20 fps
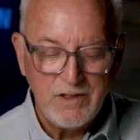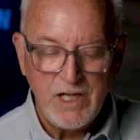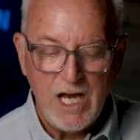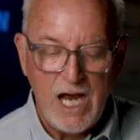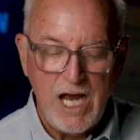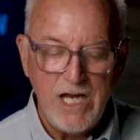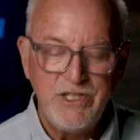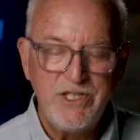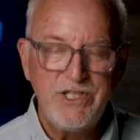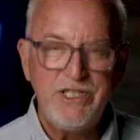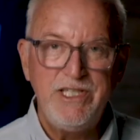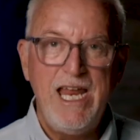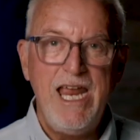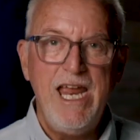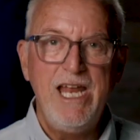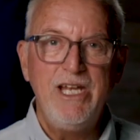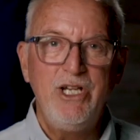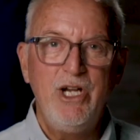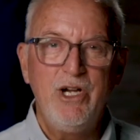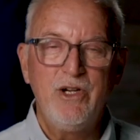I
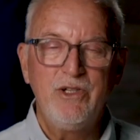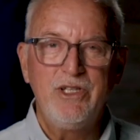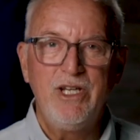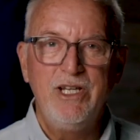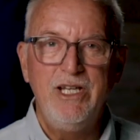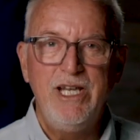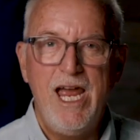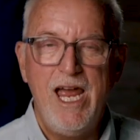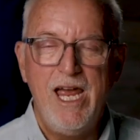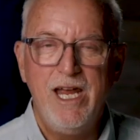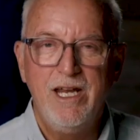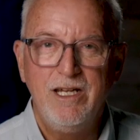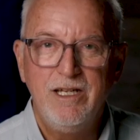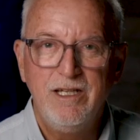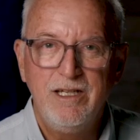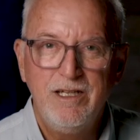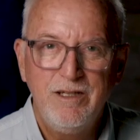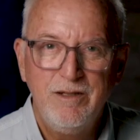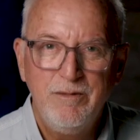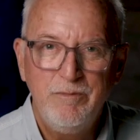stand here today
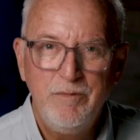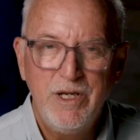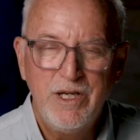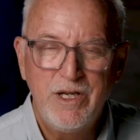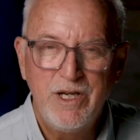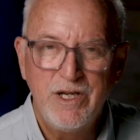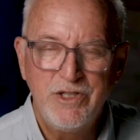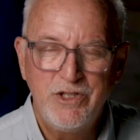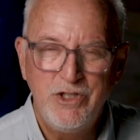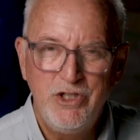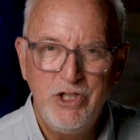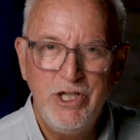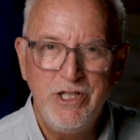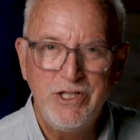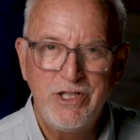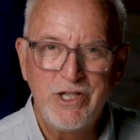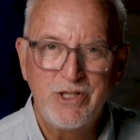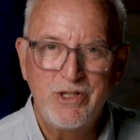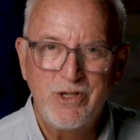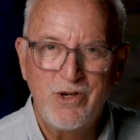because
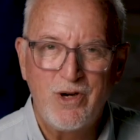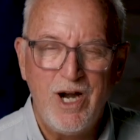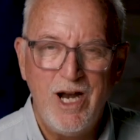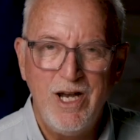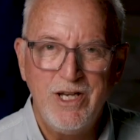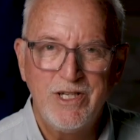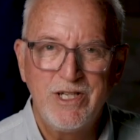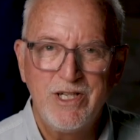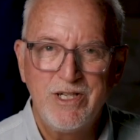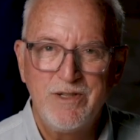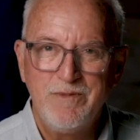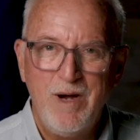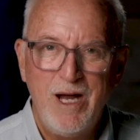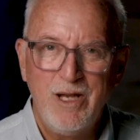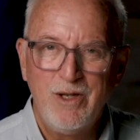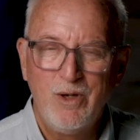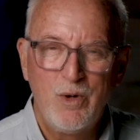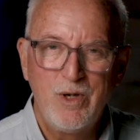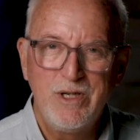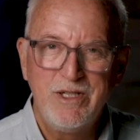Jesus Christ is my
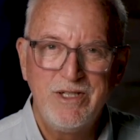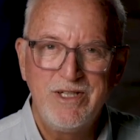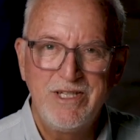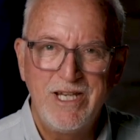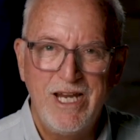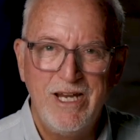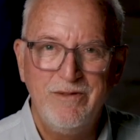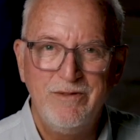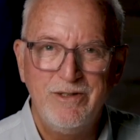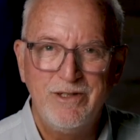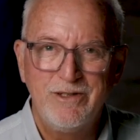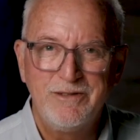Lord and Savior.